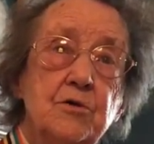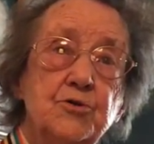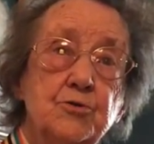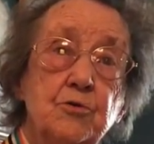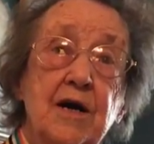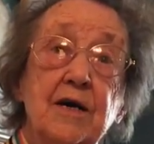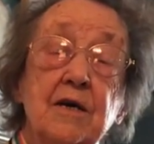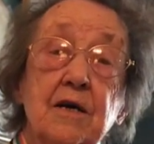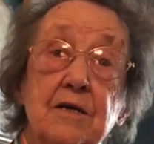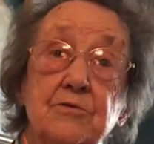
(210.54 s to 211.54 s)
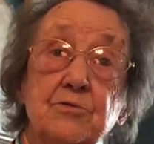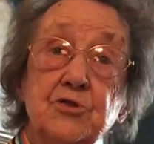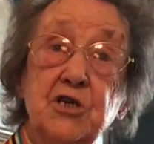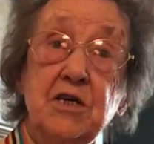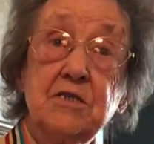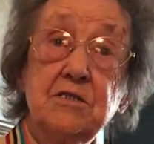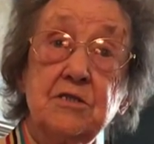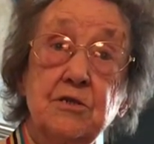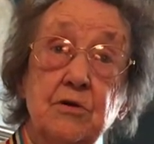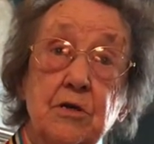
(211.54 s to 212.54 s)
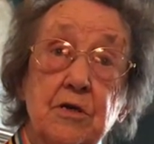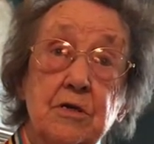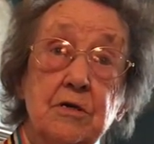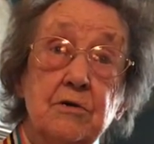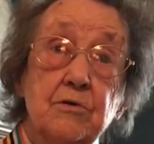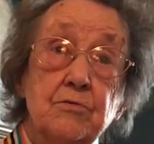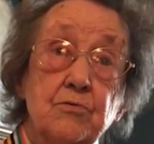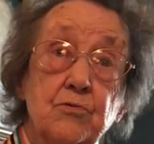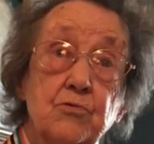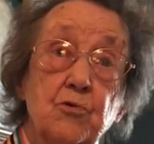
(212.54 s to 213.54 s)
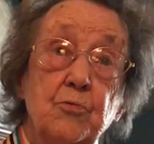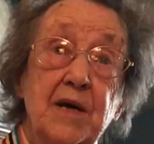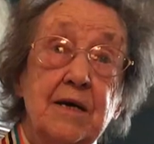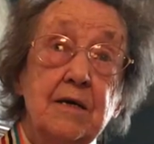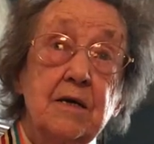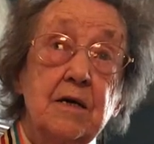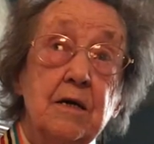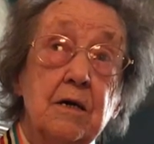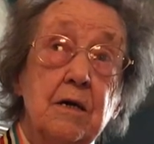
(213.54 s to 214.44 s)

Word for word: So I had to change and go back.